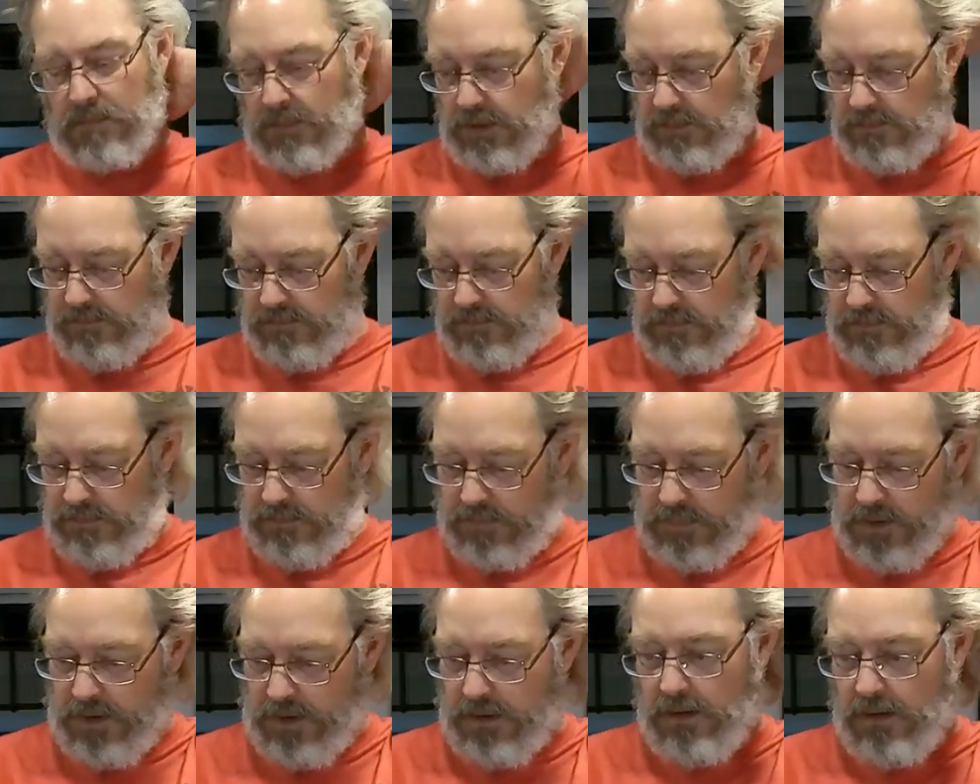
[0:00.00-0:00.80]
Yeah.
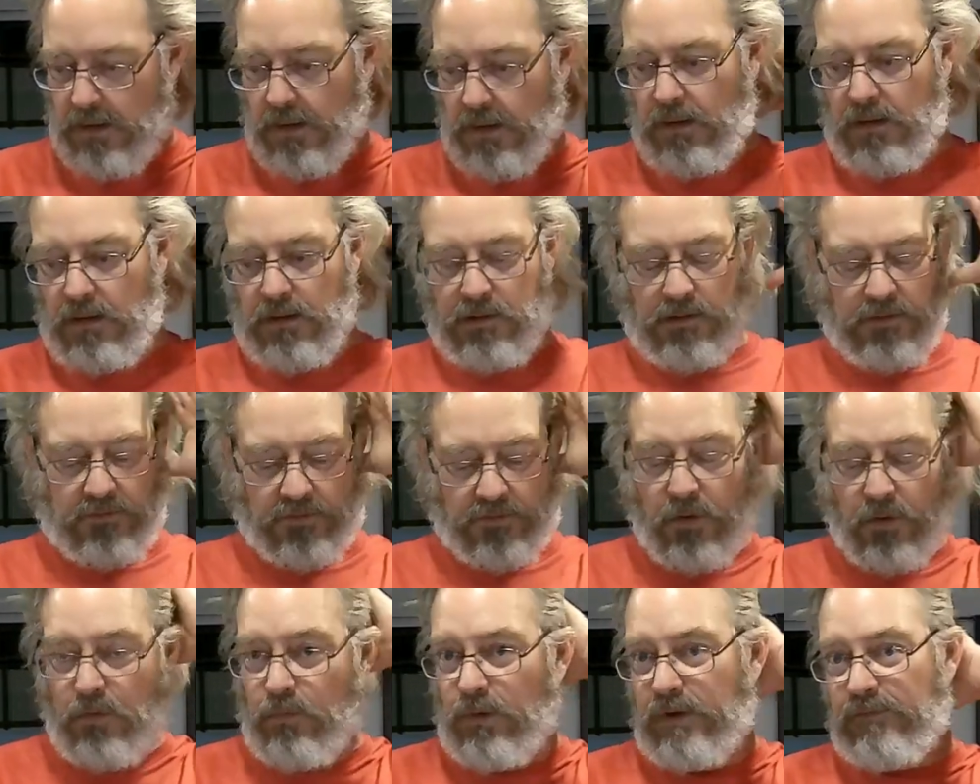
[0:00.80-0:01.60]

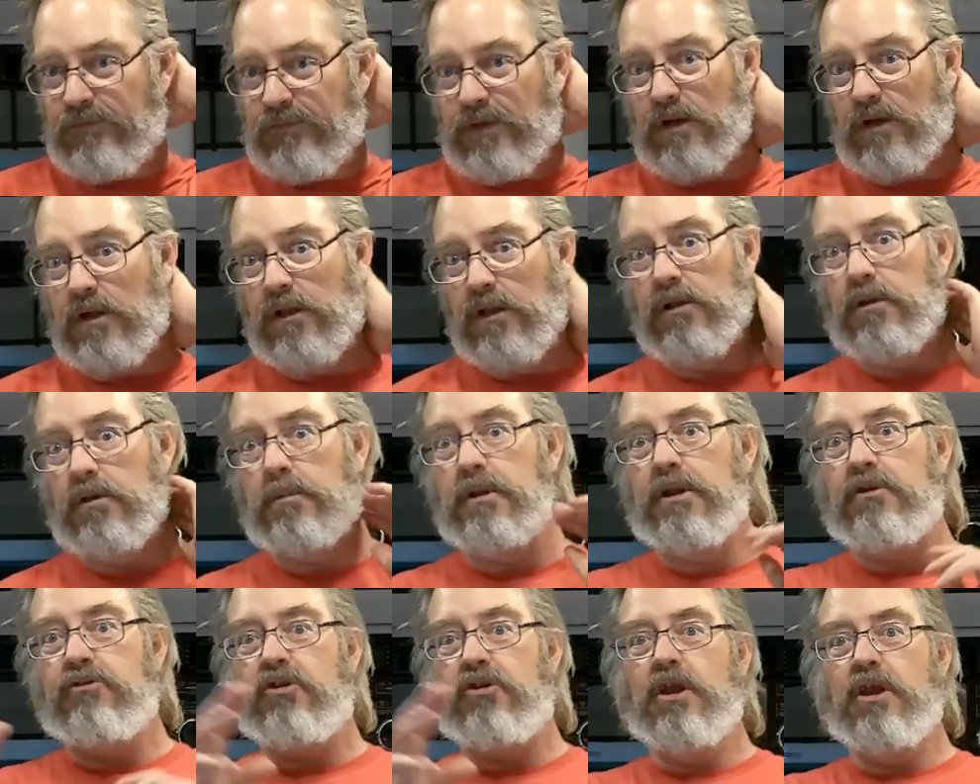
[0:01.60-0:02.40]
So we've done a little
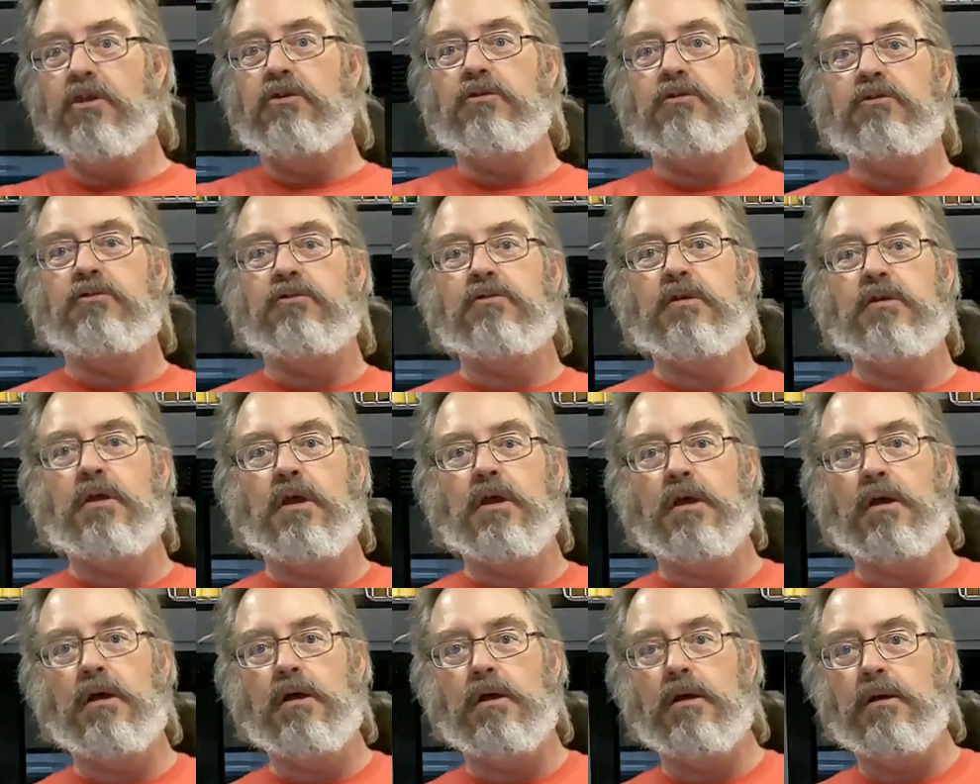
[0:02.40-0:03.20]
bit of change.
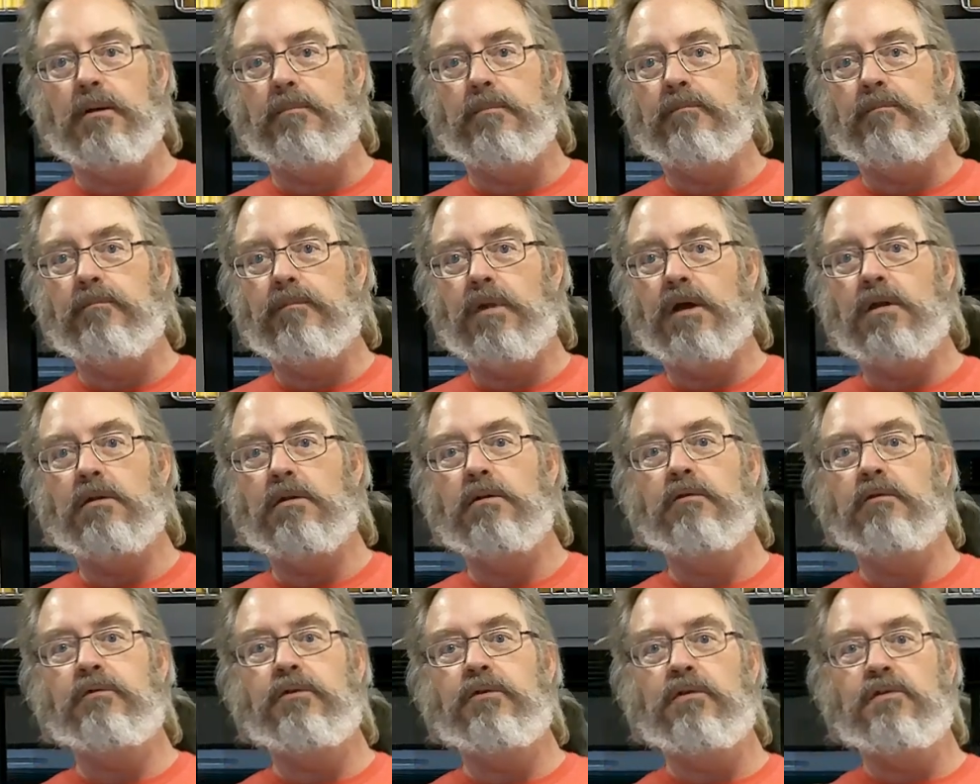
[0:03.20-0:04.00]
I don't
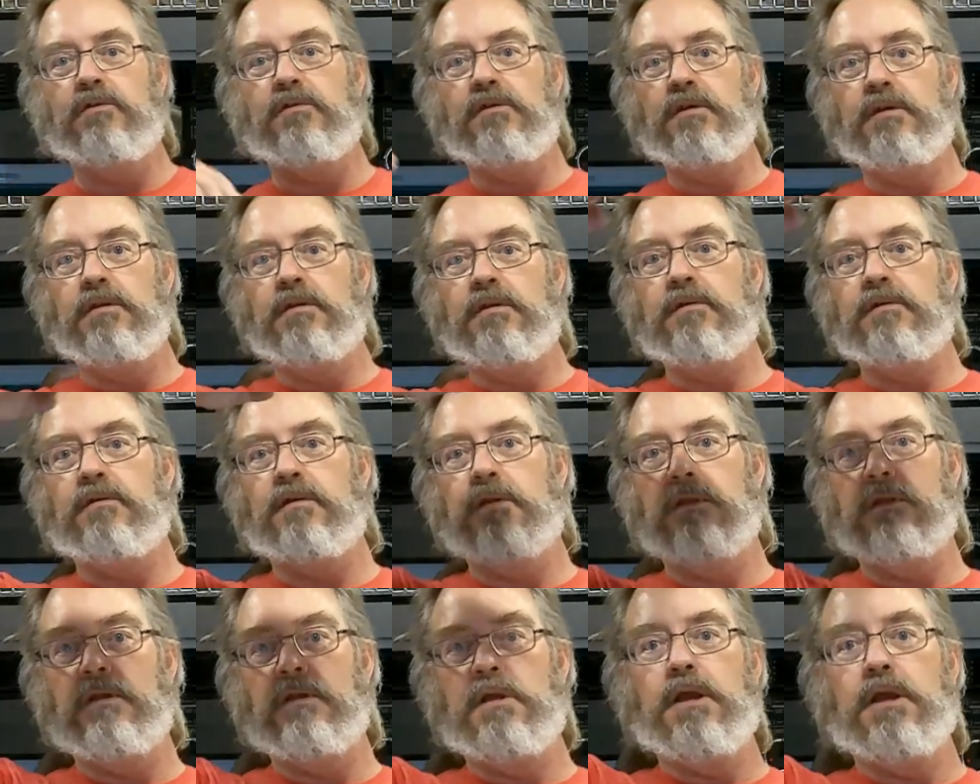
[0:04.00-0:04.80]
know if you see this
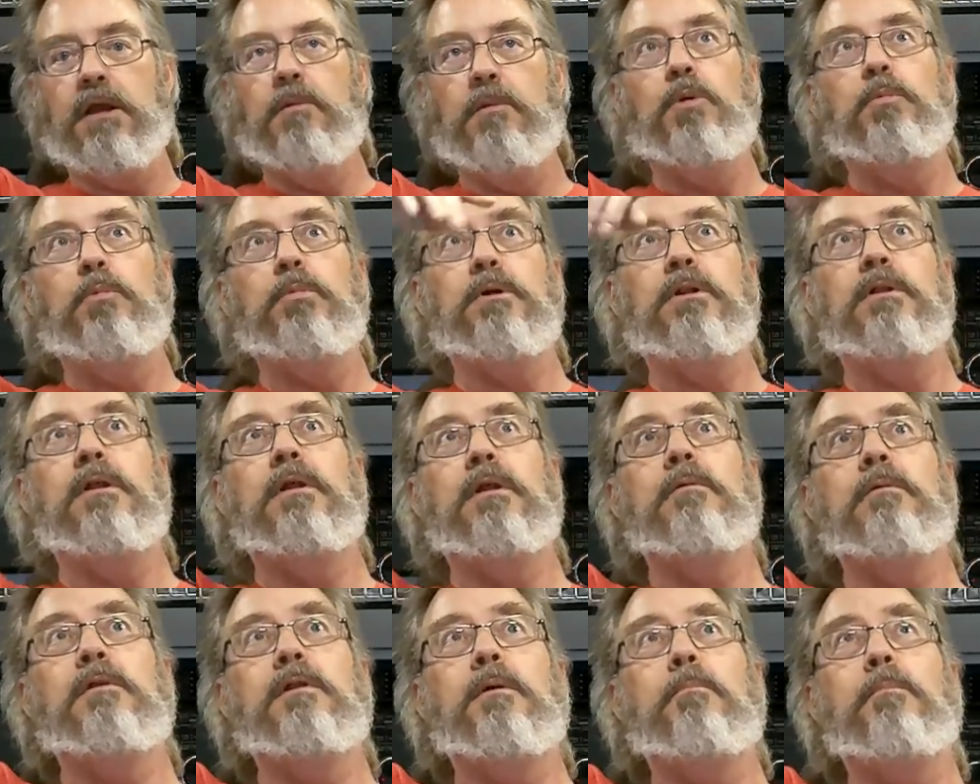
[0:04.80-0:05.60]
in the camera, but
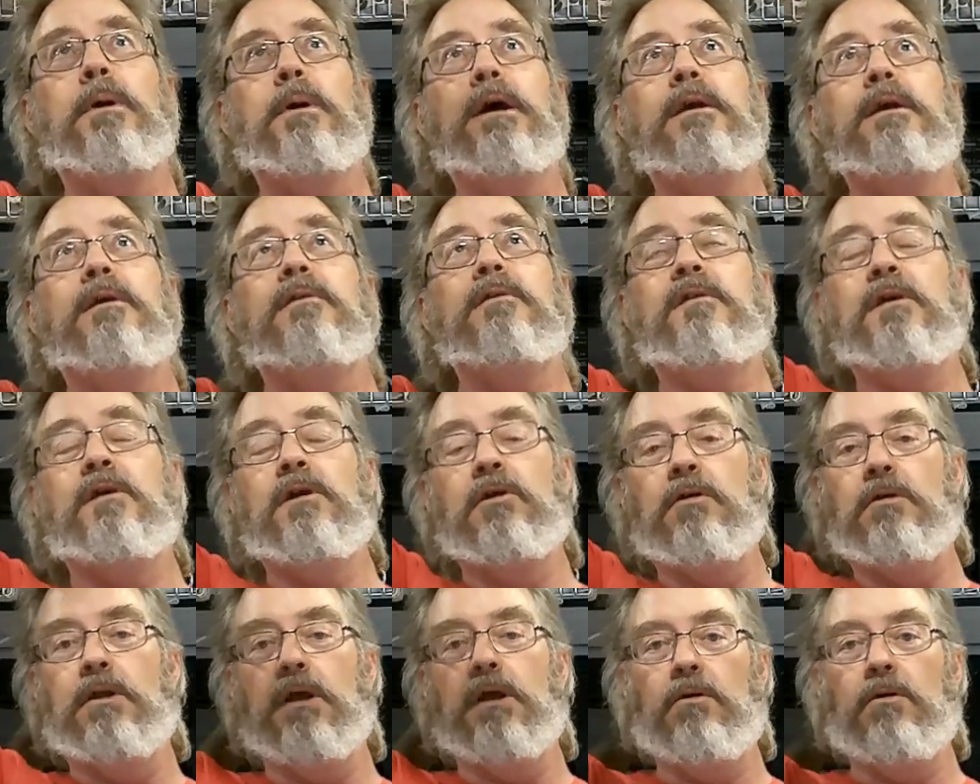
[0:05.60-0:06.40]
the mic is
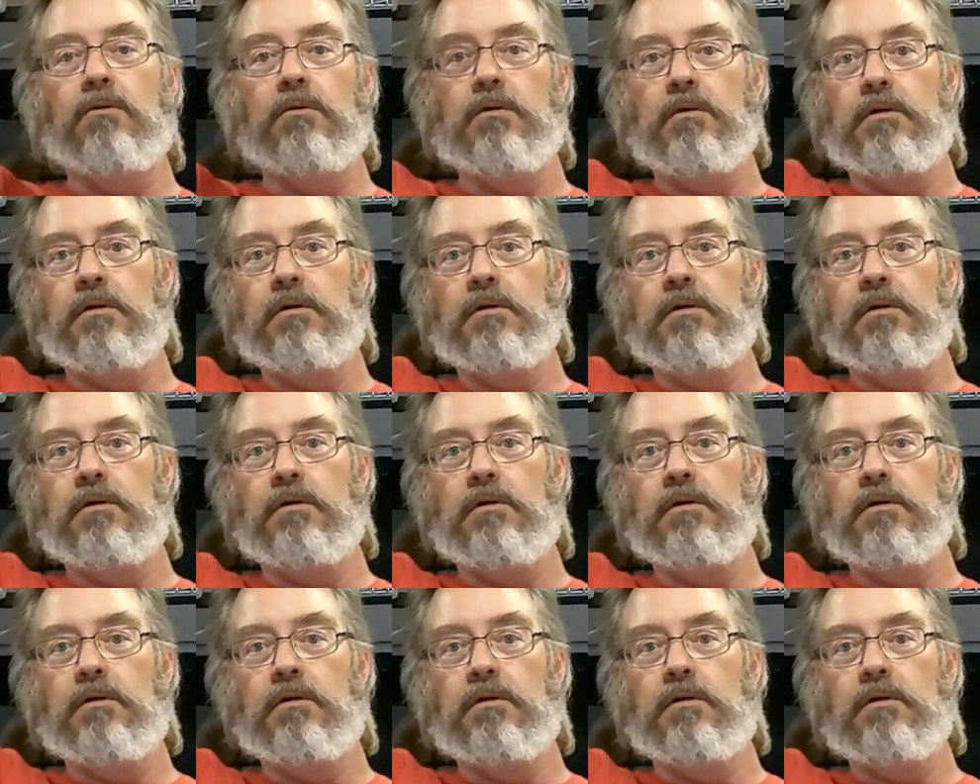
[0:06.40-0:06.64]
here now,